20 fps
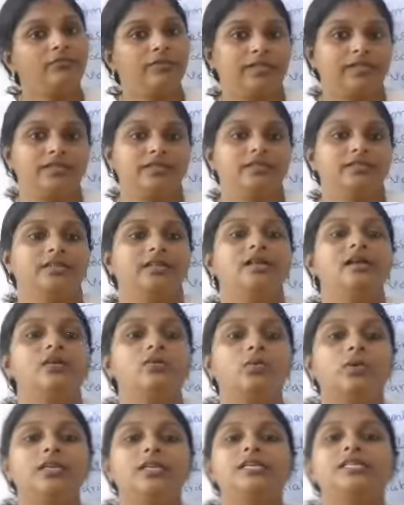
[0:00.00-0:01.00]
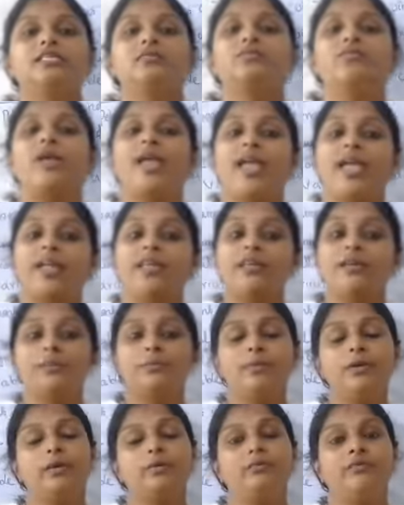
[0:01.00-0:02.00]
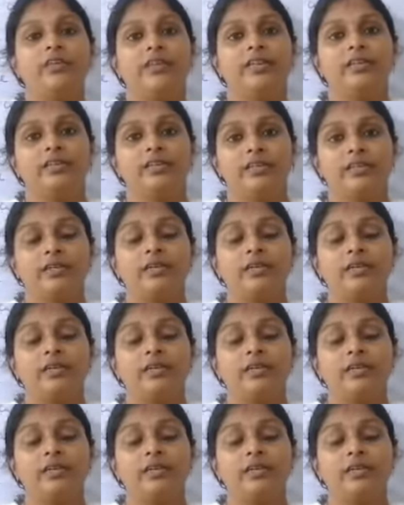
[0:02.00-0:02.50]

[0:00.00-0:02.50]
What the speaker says: wind. What is variable wind?